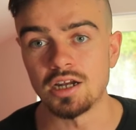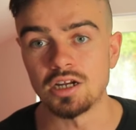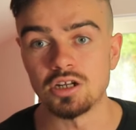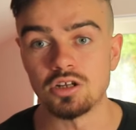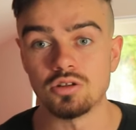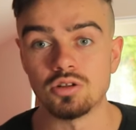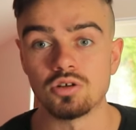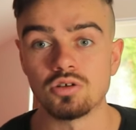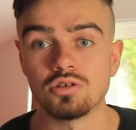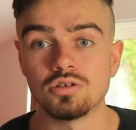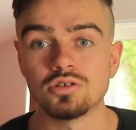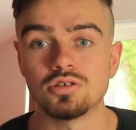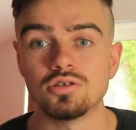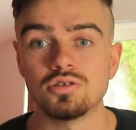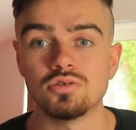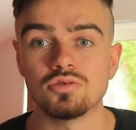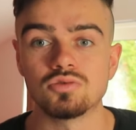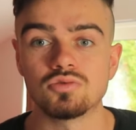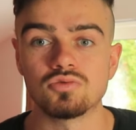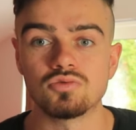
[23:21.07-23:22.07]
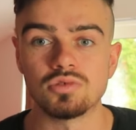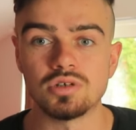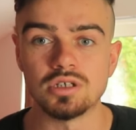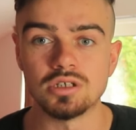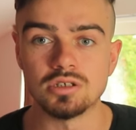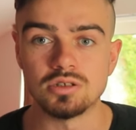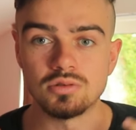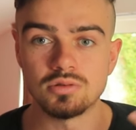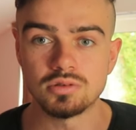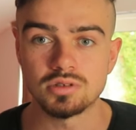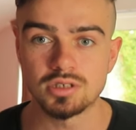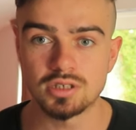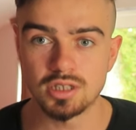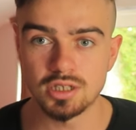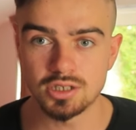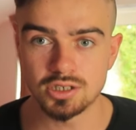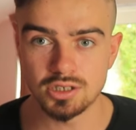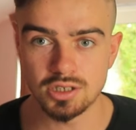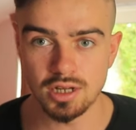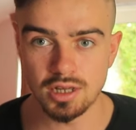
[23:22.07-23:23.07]
and you learn to reduce
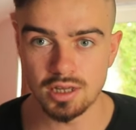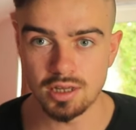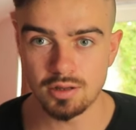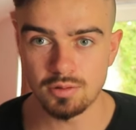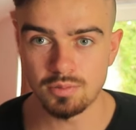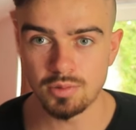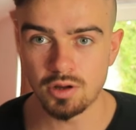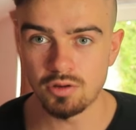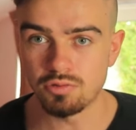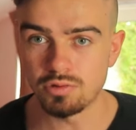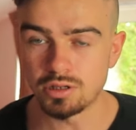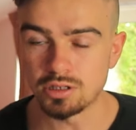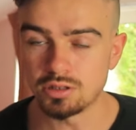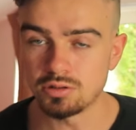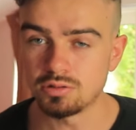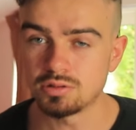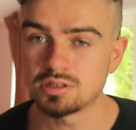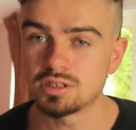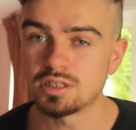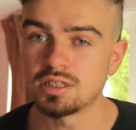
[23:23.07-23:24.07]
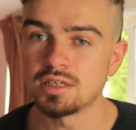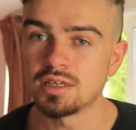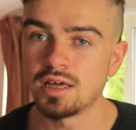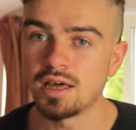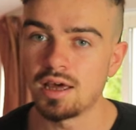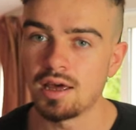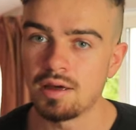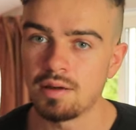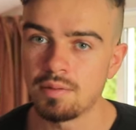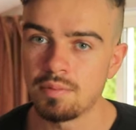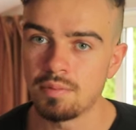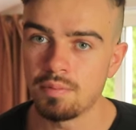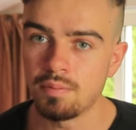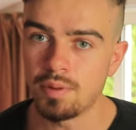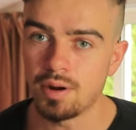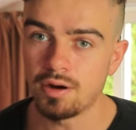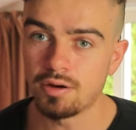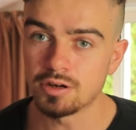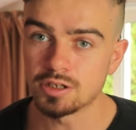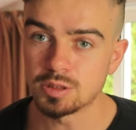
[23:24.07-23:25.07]
the shame and reduce the
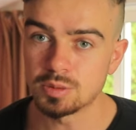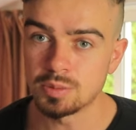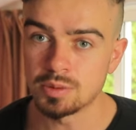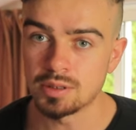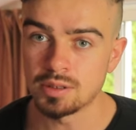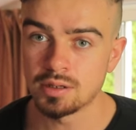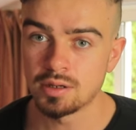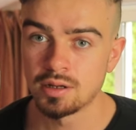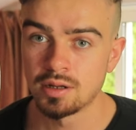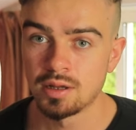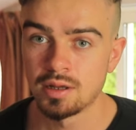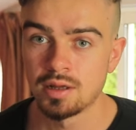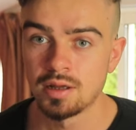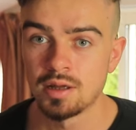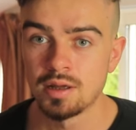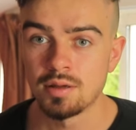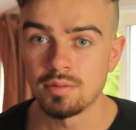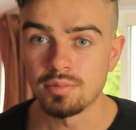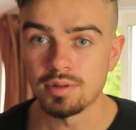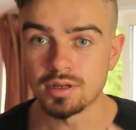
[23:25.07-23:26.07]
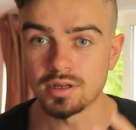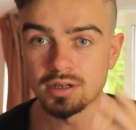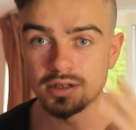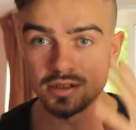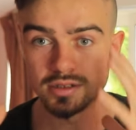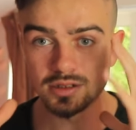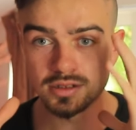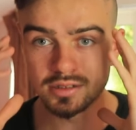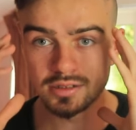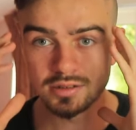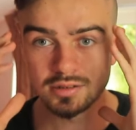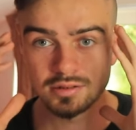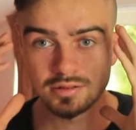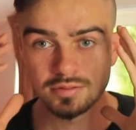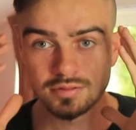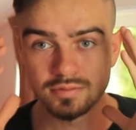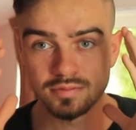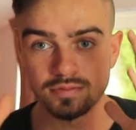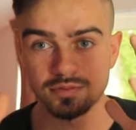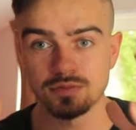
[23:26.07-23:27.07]
embarrassment because
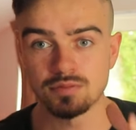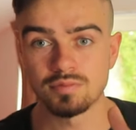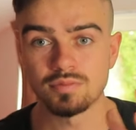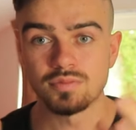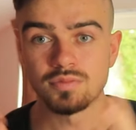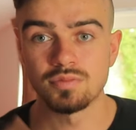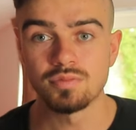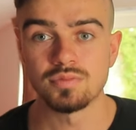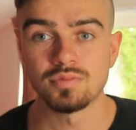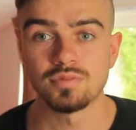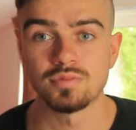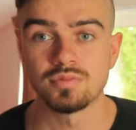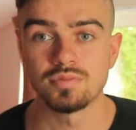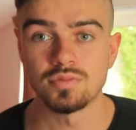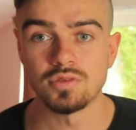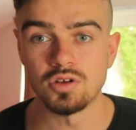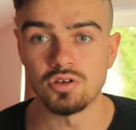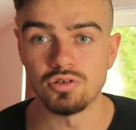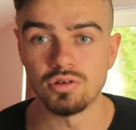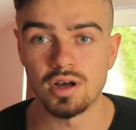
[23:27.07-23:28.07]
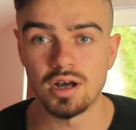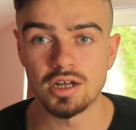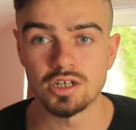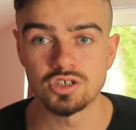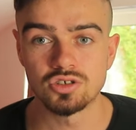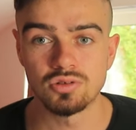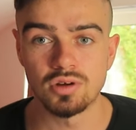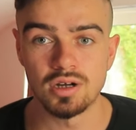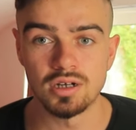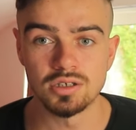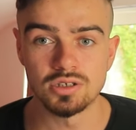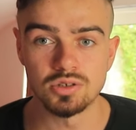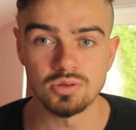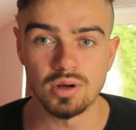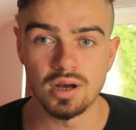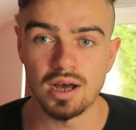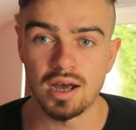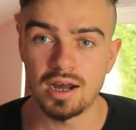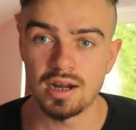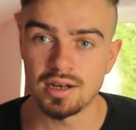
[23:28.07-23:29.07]
you're not trying to
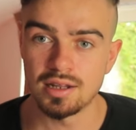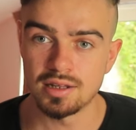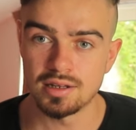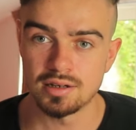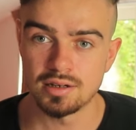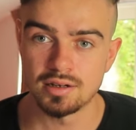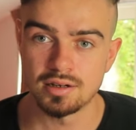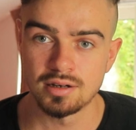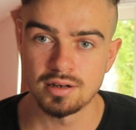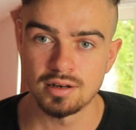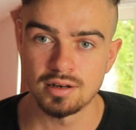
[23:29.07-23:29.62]
hide it.